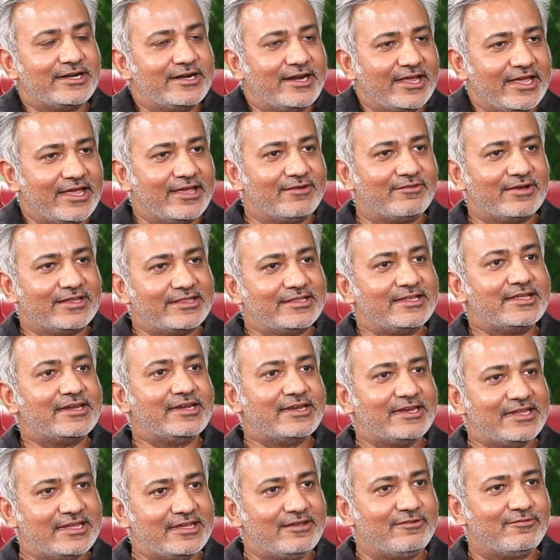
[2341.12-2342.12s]
day when they
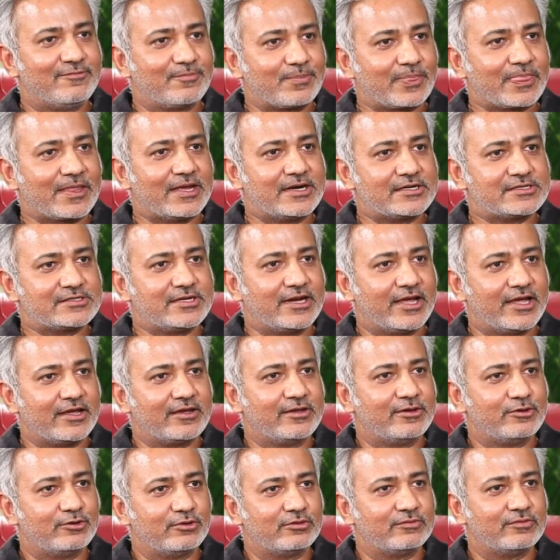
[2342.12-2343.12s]
leave, it's like,
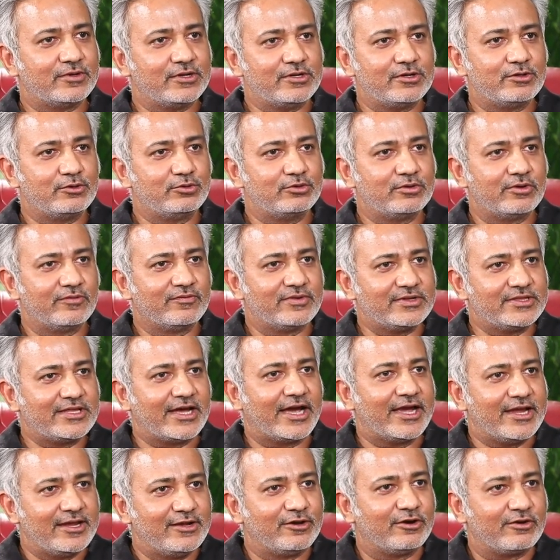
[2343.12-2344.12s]
you know, when you do a
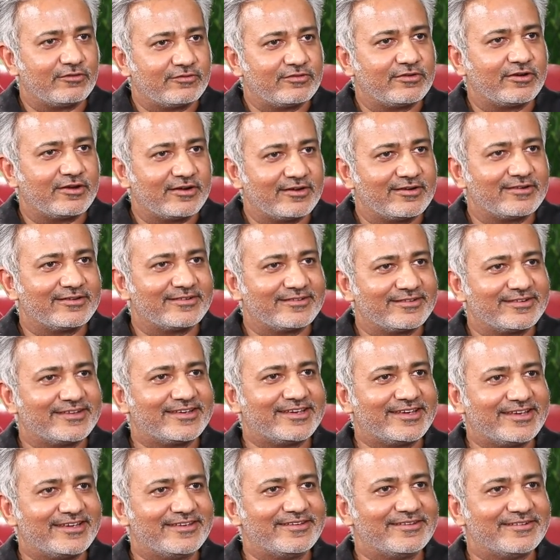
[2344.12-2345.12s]
vidai of
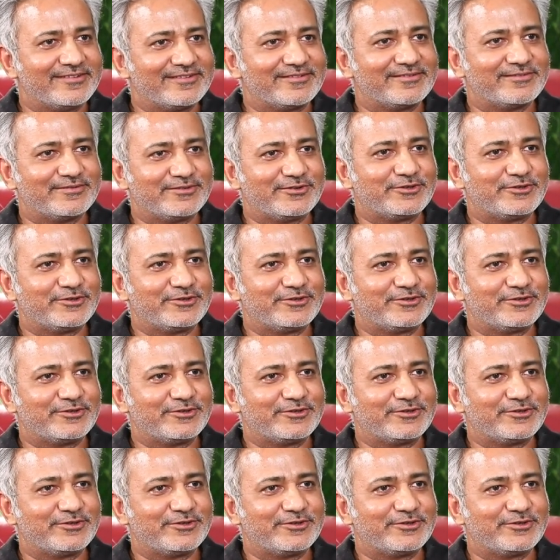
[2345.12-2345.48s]
your